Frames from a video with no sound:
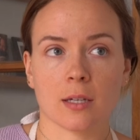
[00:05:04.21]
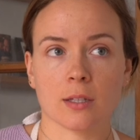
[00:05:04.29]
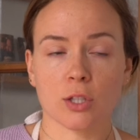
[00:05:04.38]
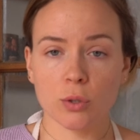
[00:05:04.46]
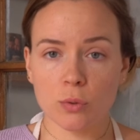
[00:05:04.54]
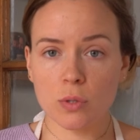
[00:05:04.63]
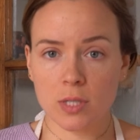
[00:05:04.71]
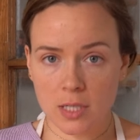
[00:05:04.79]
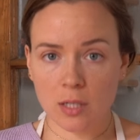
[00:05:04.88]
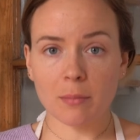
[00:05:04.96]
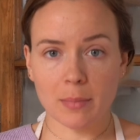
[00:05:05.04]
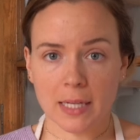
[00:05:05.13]
You
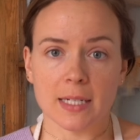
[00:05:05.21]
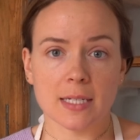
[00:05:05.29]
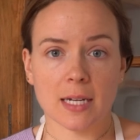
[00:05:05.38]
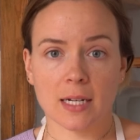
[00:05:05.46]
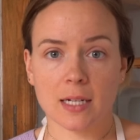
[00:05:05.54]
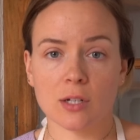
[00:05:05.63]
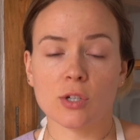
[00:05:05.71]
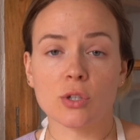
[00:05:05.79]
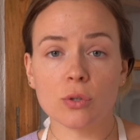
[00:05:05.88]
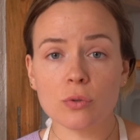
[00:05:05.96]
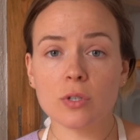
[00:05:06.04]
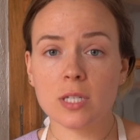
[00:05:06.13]
still meditated.
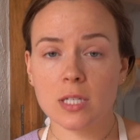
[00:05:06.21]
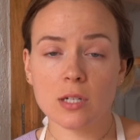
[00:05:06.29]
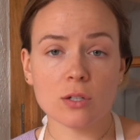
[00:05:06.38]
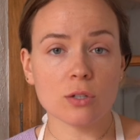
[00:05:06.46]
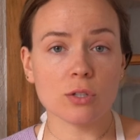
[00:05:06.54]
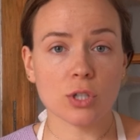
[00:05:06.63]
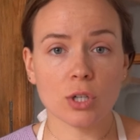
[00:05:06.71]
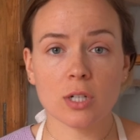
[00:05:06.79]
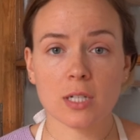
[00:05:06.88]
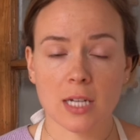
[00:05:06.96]
You still took